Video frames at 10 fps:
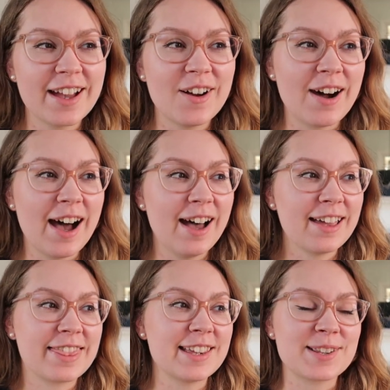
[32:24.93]

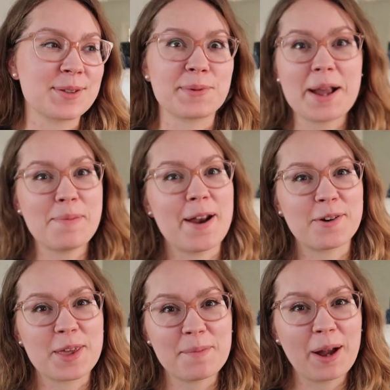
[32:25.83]
Uh, this is way
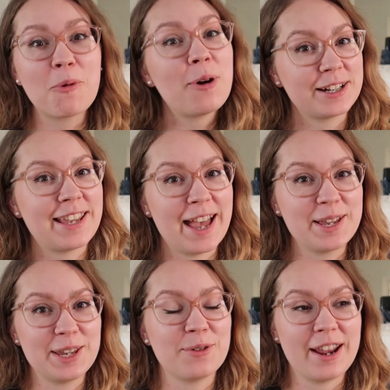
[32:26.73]
better than my
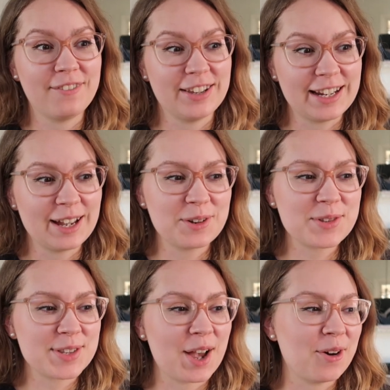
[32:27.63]
1K Q&A video.
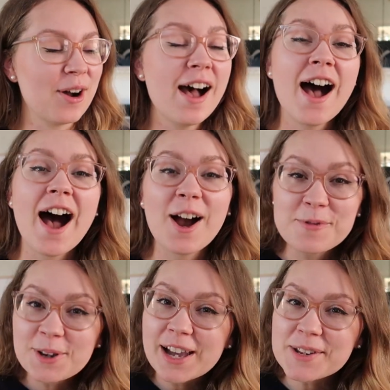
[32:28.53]
So I
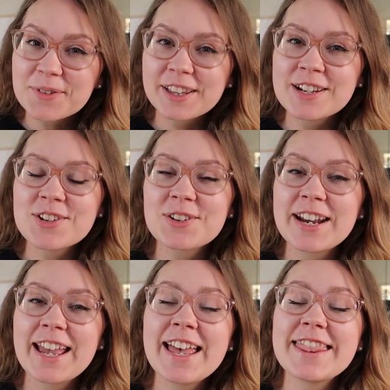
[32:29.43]
hope you guys really
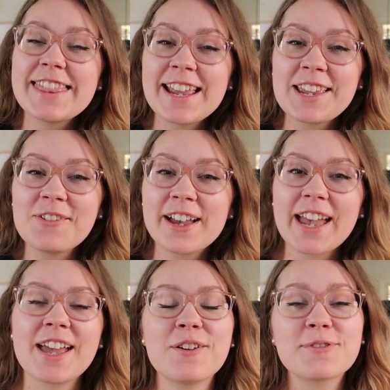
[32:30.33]
enjoyed it and thank you
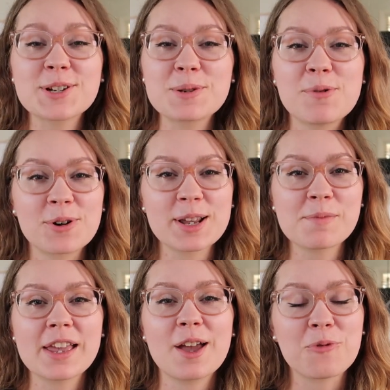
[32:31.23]
again for supporting
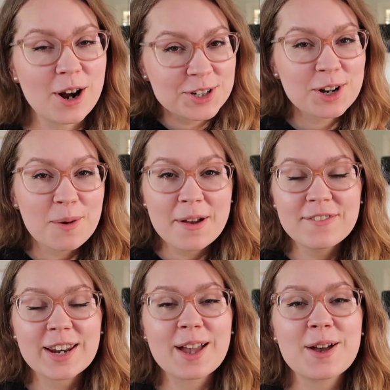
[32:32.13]
me and watching all my
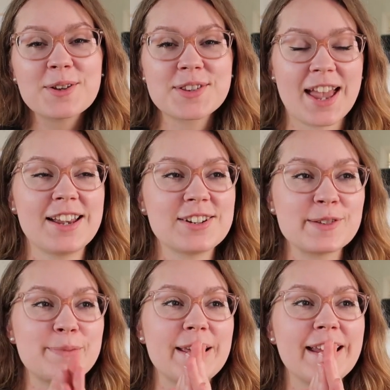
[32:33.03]
videos and
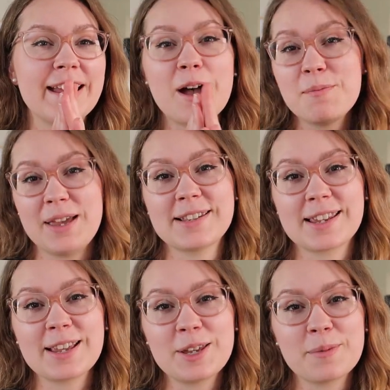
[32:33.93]
just being
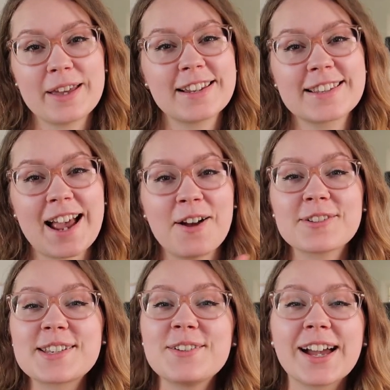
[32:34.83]
amazing humans. I will
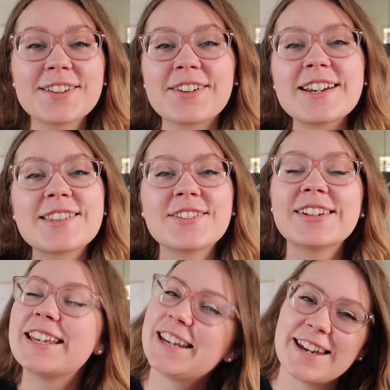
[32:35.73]
see you guys very soon
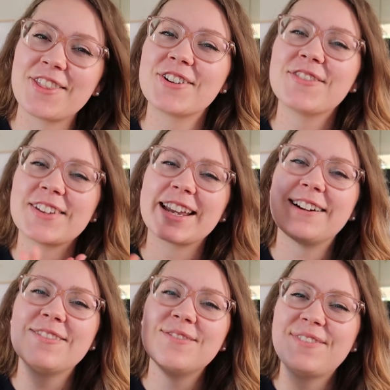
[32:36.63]
in another video.